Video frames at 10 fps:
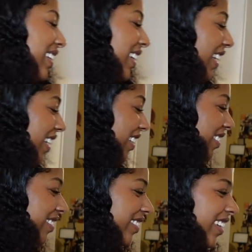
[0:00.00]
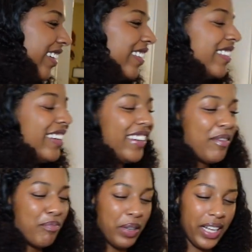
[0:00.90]
Oh
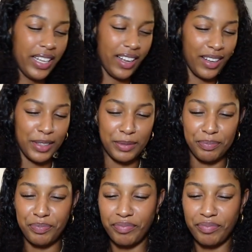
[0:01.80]
no! but um,